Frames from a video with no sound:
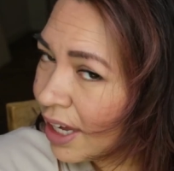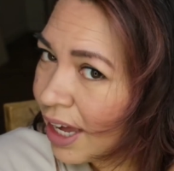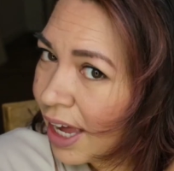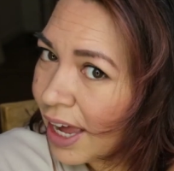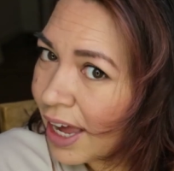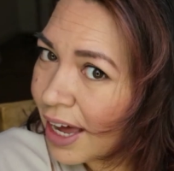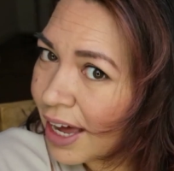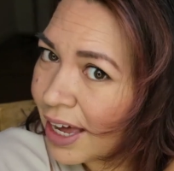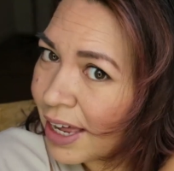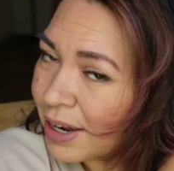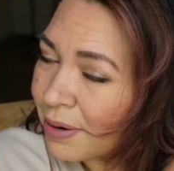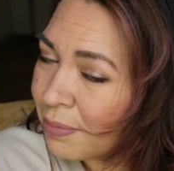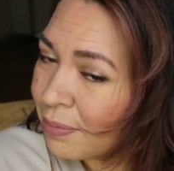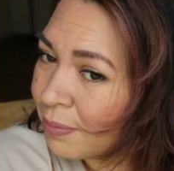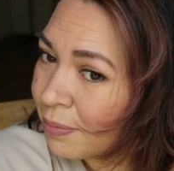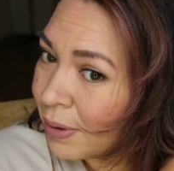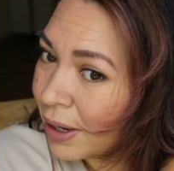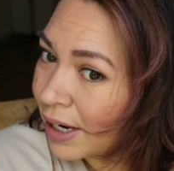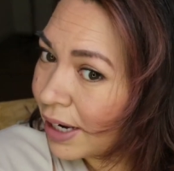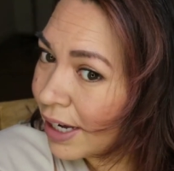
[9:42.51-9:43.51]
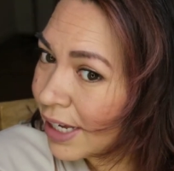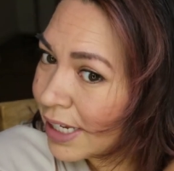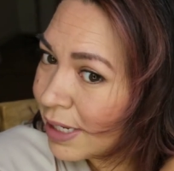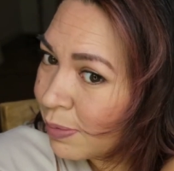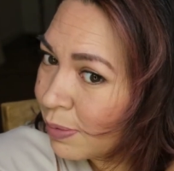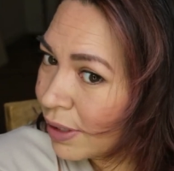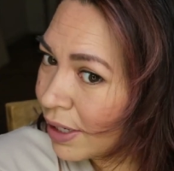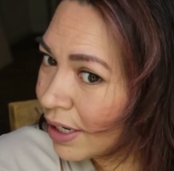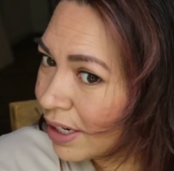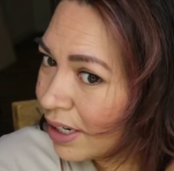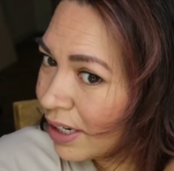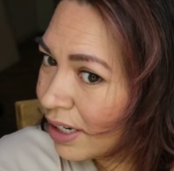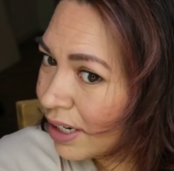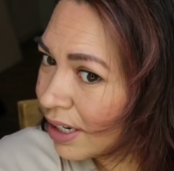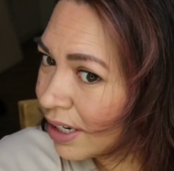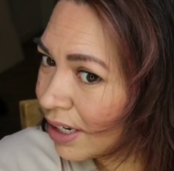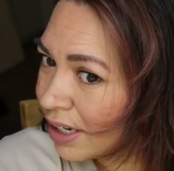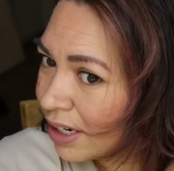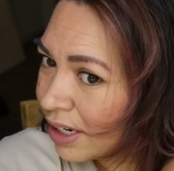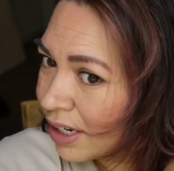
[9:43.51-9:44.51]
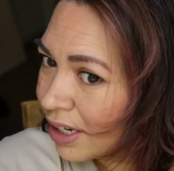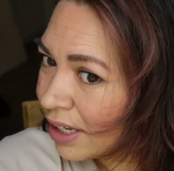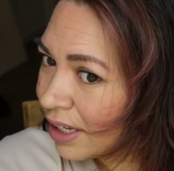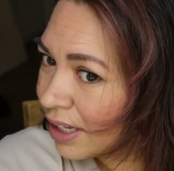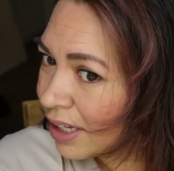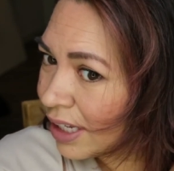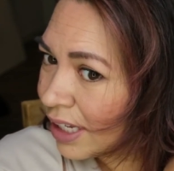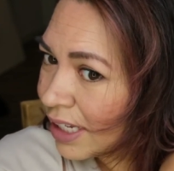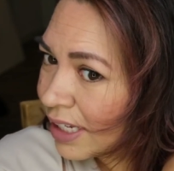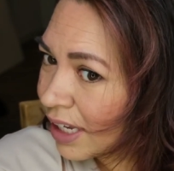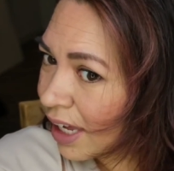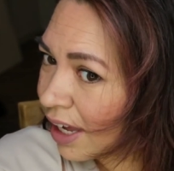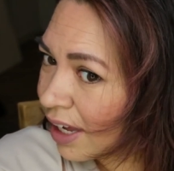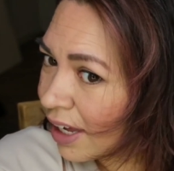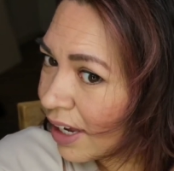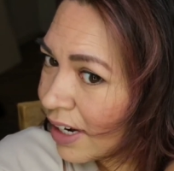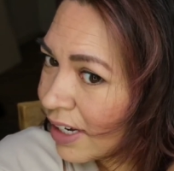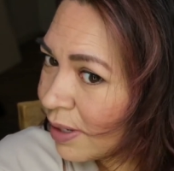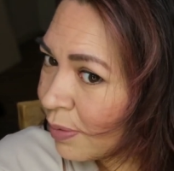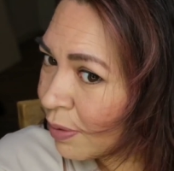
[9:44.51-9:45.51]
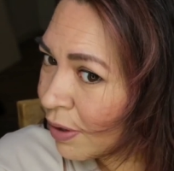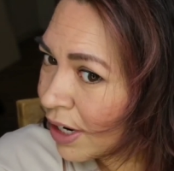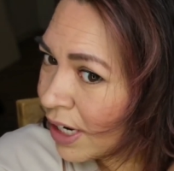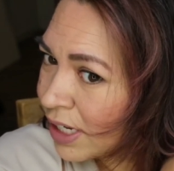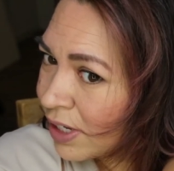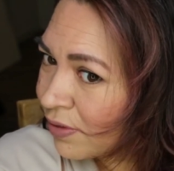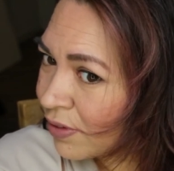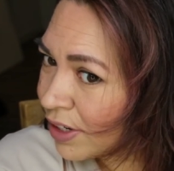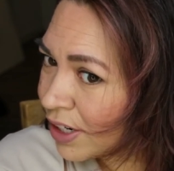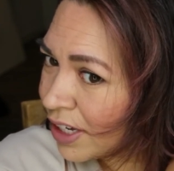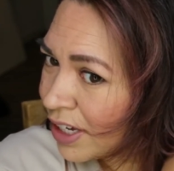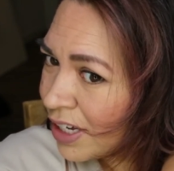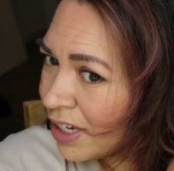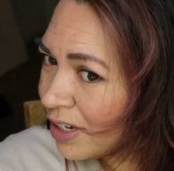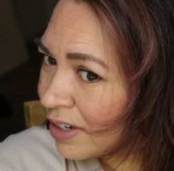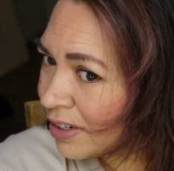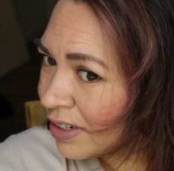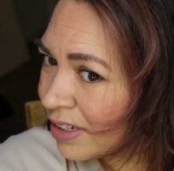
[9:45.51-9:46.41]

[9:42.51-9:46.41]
And my husband, he's like, I got a surprise for you.